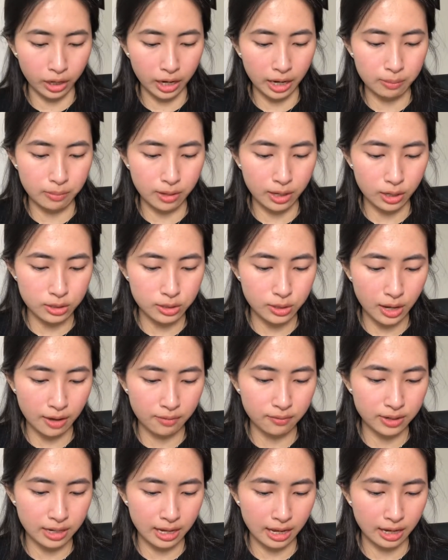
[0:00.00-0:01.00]
and because you
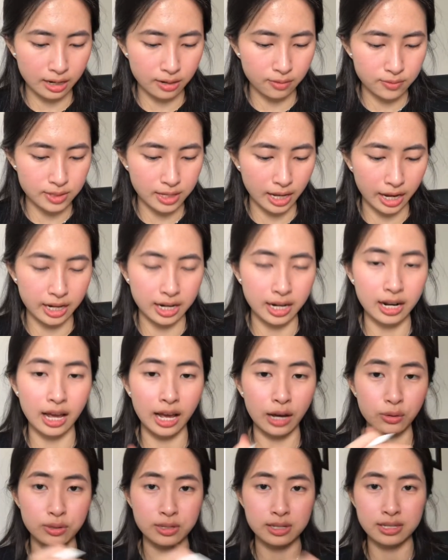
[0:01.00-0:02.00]
have a negative sign
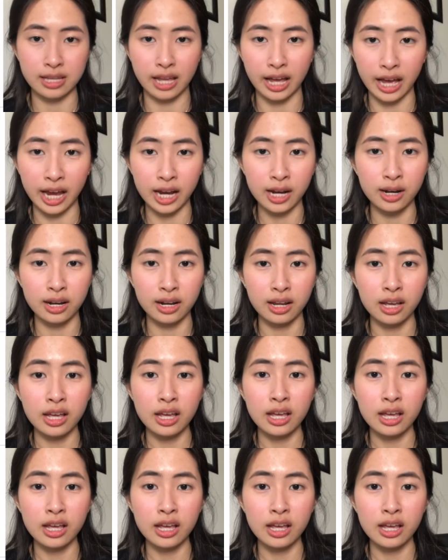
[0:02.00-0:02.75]
outside